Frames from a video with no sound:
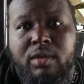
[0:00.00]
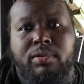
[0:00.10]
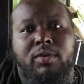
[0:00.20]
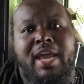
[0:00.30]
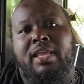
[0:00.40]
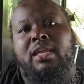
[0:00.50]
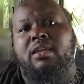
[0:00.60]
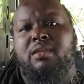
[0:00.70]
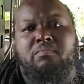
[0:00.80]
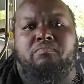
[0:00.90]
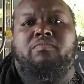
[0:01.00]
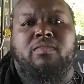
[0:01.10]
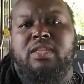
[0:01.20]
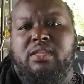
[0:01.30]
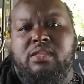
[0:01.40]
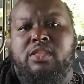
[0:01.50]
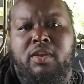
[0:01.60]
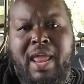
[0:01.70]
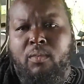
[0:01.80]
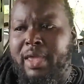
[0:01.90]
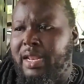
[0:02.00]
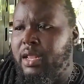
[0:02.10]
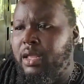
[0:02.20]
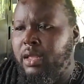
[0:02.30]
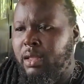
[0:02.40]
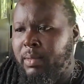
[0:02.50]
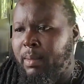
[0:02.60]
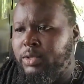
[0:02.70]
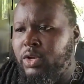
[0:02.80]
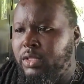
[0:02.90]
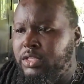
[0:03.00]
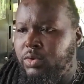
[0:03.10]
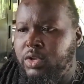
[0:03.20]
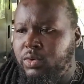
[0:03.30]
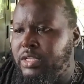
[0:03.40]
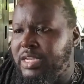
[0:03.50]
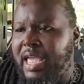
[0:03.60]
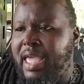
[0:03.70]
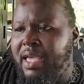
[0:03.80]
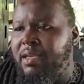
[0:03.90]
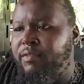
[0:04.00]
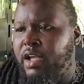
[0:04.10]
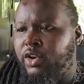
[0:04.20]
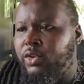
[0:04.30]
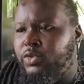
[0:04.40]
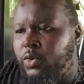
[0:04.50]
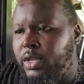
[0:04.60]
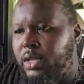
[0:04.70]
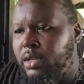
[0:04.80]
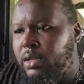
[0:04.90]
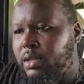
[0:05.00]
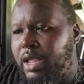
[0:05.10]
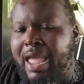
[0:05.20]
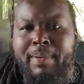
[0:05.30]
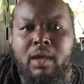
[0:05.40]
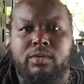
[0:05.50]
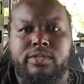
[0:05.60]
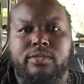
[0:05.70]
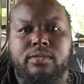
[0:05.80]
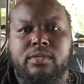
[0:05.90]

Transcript: and Blue Eddy. They're lightweight. And between the two units, I have 120 amp hours.